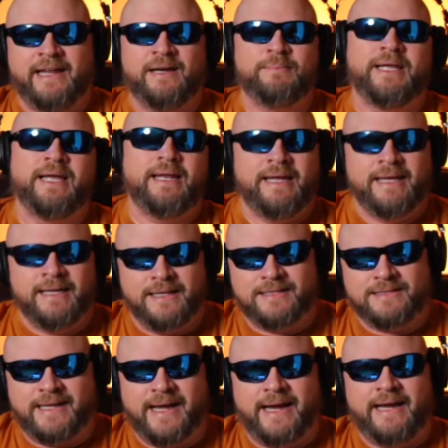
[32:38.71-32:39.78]
get into the
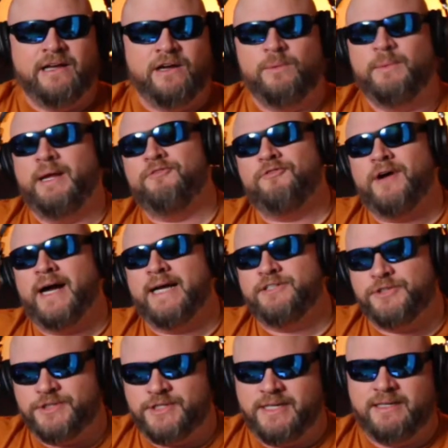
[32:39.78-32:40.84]
stadium, and find your
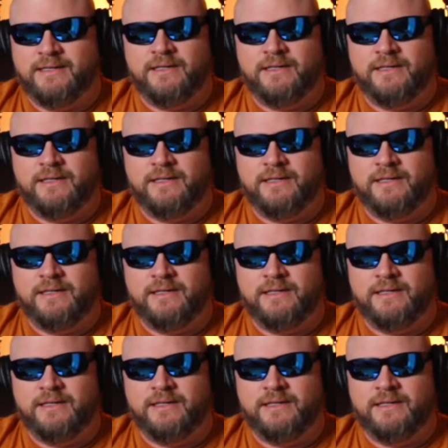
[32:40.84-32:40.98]
seat,